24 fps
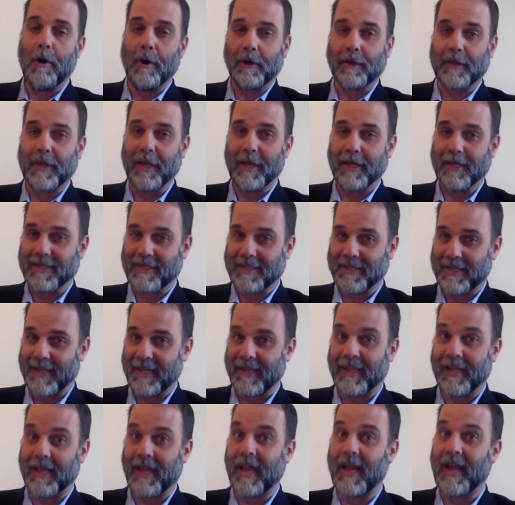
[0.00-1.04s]
book that
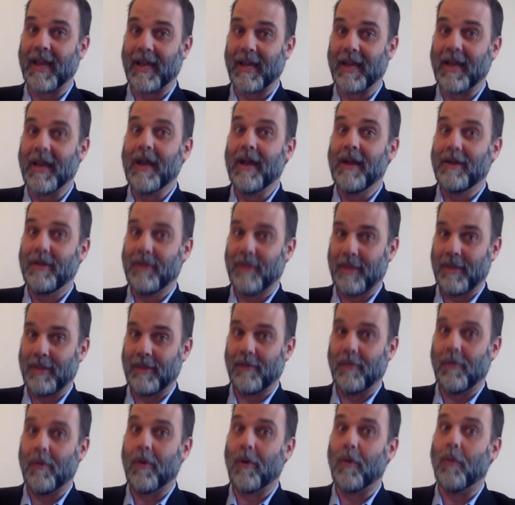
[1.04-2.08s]
said, "Hey,
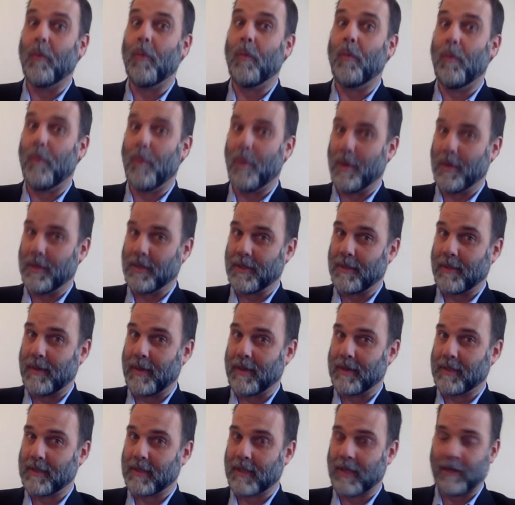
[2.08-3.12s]
the war was
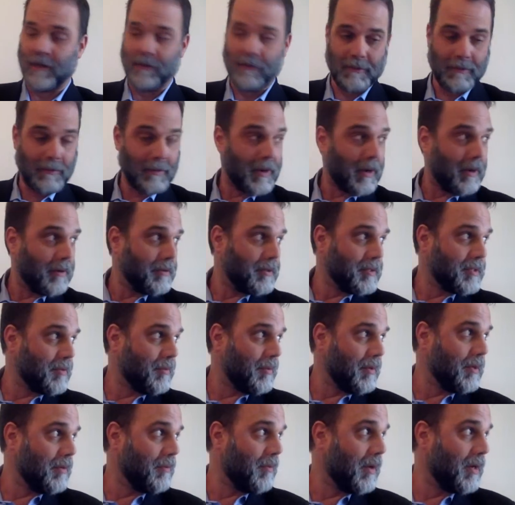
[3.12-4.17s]
about slavery, regardless of
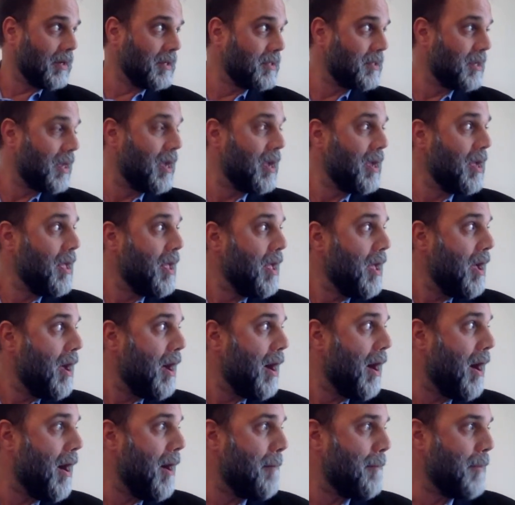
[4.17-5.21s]
what you want to say.
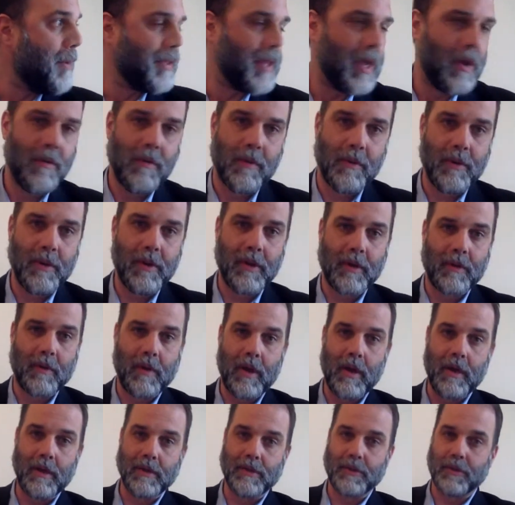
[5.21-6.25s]
Um, but they were really
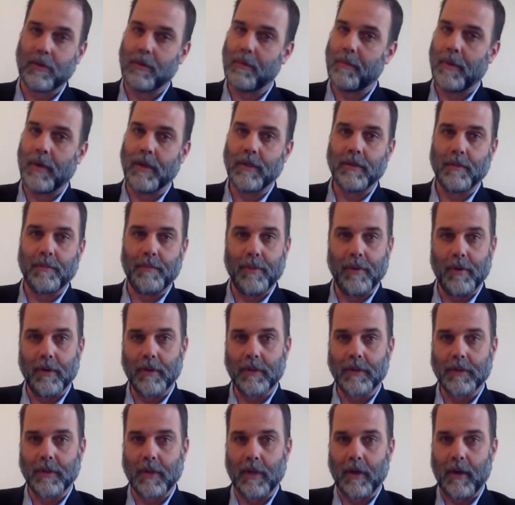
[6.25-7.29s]
great. Sold a bunch of
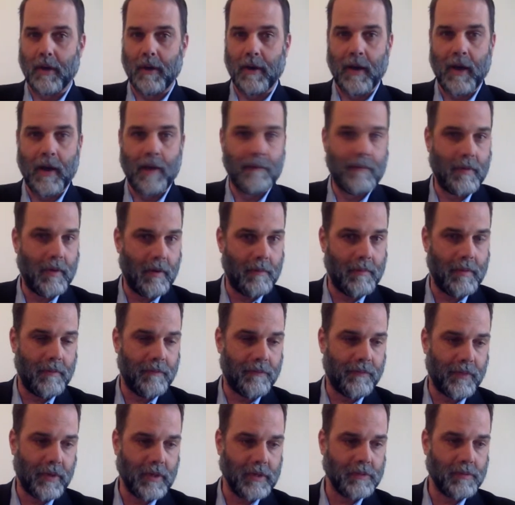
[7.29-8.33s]
books. Uh, I've, I've,
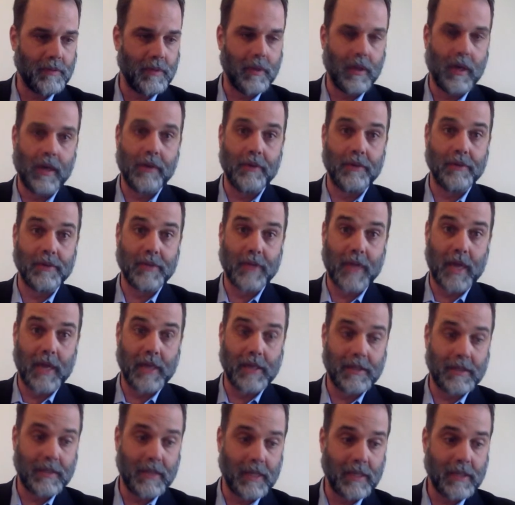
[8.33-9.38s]
been friends with a lot of those
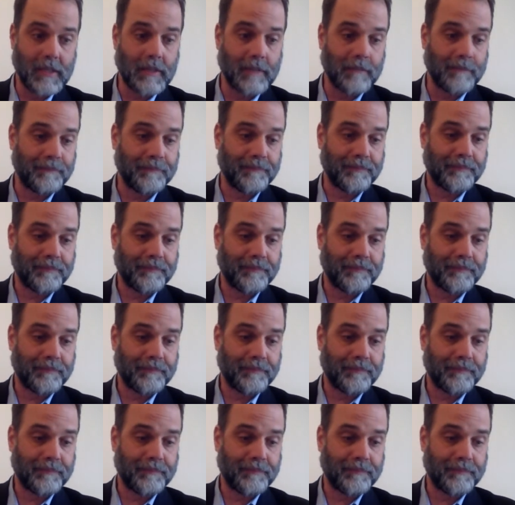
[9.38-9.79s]
guys since.